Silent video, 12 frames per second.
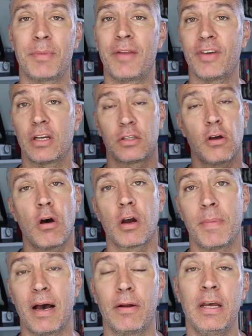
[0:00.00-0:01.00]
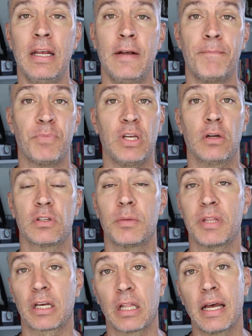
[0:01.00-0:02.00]
I'm not even gonna talk about, you know,
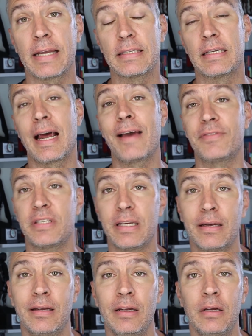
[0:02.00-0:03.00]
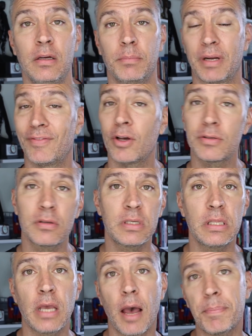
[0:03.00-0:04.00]
some of the clients that I've seen, but I've also
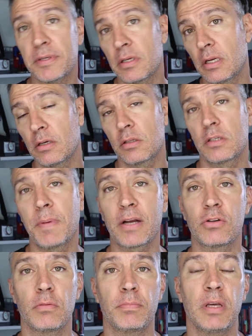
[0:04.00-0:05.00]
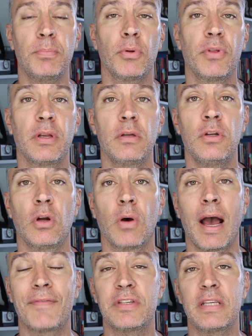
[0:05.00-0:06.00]
seen the opposite end of the spectrum. People that, you know,
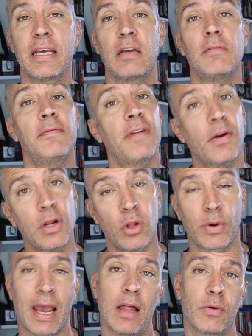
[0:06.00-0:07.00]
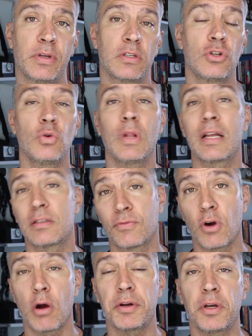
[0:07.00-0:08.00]
have to take in very low calories and do lots
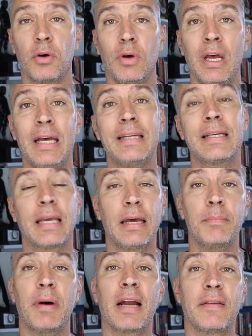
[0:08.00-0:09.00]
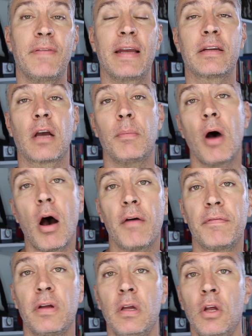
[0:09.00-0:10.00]
of cardio to get body fat to come
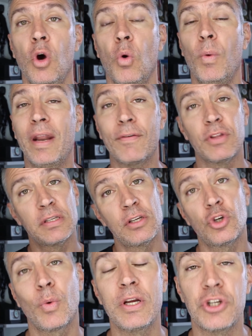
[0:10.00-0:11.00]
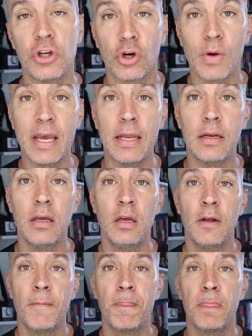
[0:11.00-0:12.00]
off. Whatever the situation you're in,
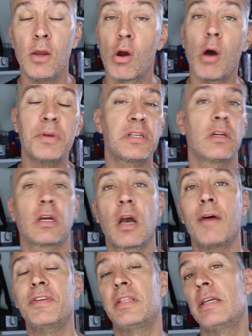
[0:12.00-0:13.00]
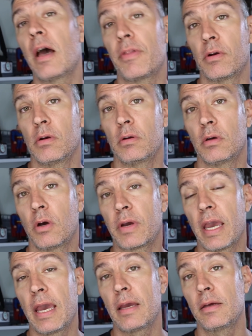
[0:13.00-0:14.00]
you're always gonna covet the other,
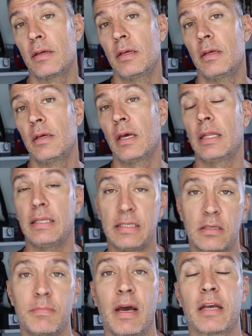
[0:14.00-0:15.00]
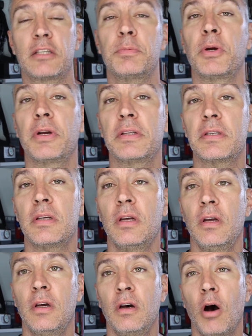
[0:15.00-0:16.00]
okay? At least in my experience.
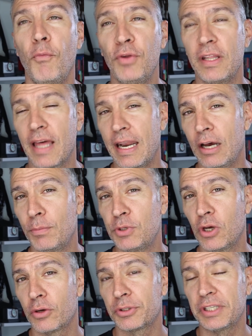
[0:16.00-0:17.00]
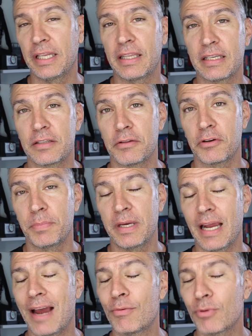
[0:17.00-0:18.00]
Hopefully that helps you understand things a little
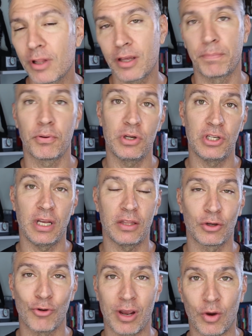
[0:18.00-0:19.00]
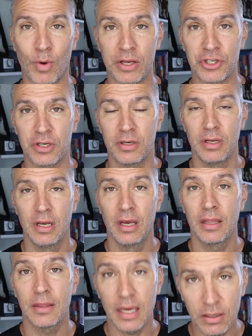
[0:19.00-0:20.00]
bit. I really appreciate the great question.
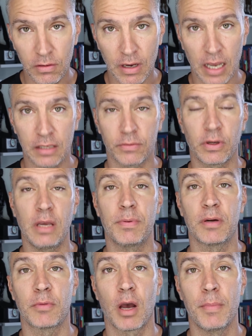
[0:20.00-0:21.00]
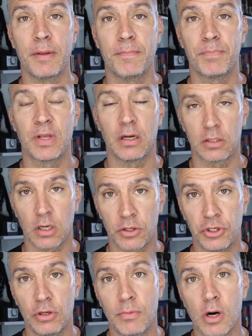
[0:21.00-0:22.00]
Thank you guys for keeping them coming, and I'll
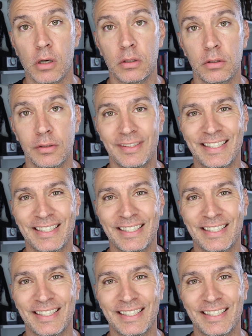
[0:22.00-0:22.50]
talk to you tomorrow.